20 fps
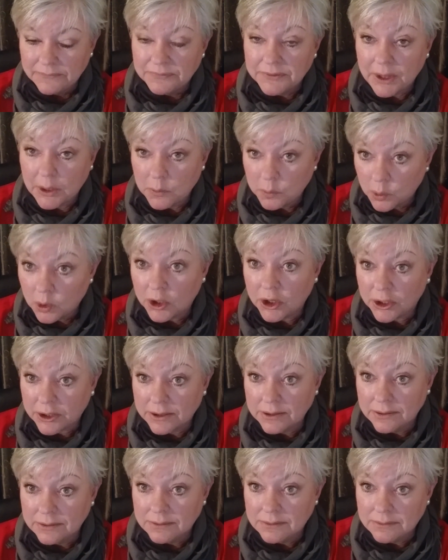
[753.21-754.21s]
They
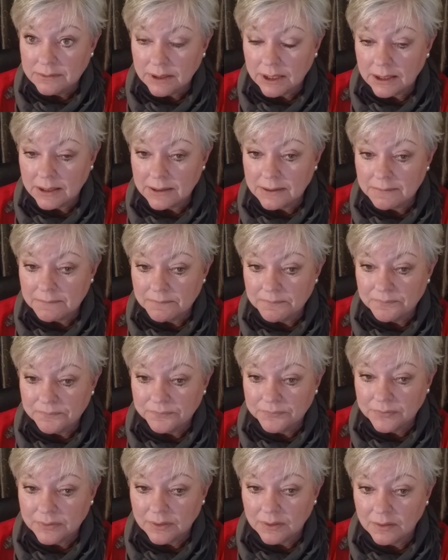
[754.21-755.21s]
work.
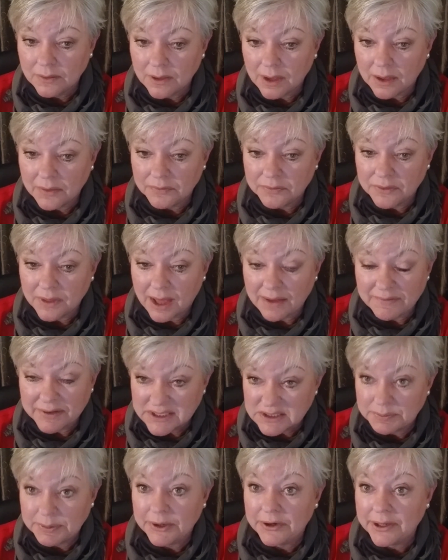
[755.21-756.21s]
I've
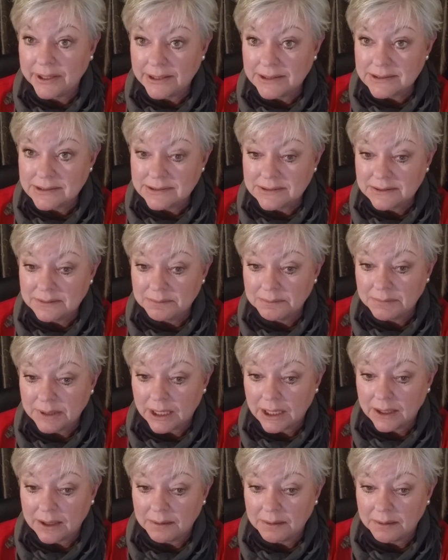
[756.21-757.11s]
experienced them.